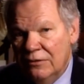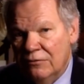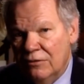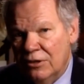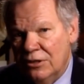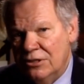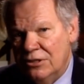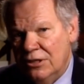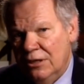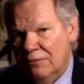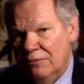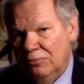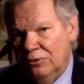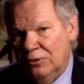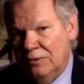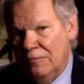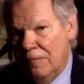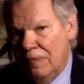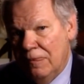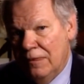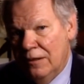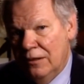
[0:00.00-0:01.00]
For
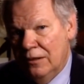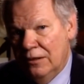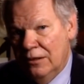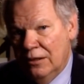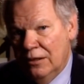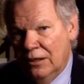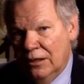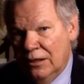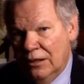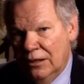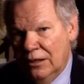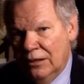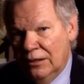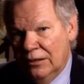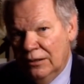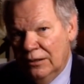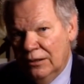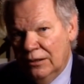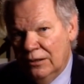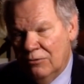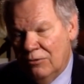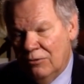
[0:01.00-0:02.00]
example,
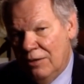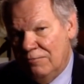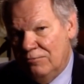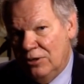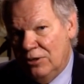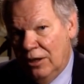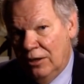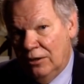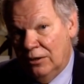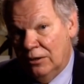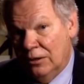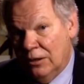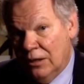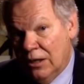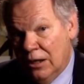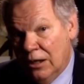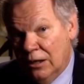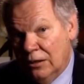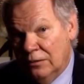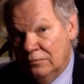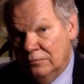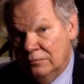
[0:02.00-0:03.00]
the reptile
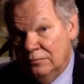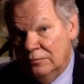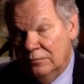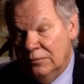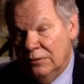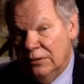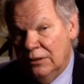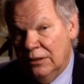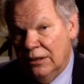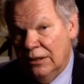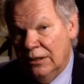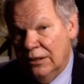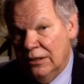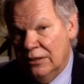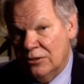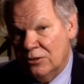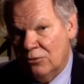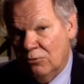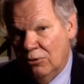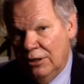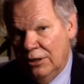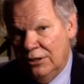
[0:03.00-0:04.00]
lung
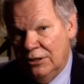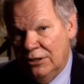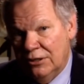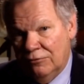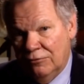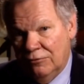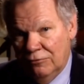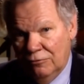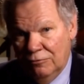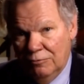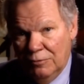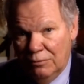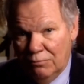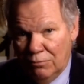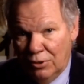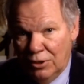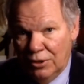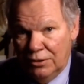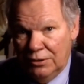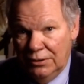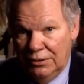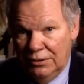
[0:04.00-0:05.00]
is quite different from the
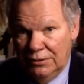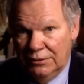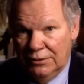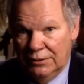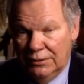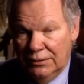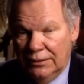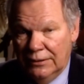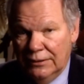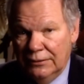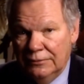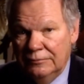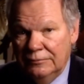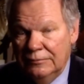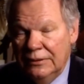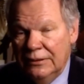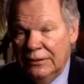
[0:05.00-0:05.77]
bird lung.